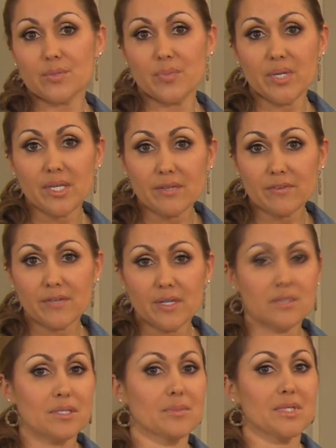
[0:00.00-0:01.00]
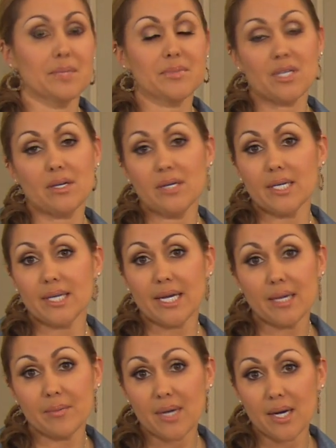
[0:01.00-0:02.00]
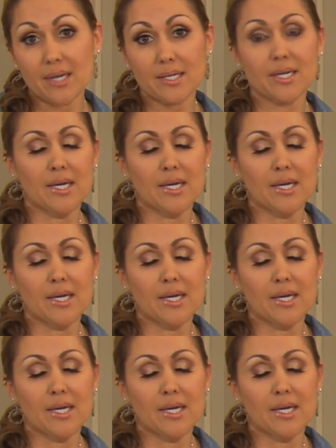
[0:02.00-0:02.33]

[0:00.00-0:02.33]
beef, sometimes I'll add ham hock,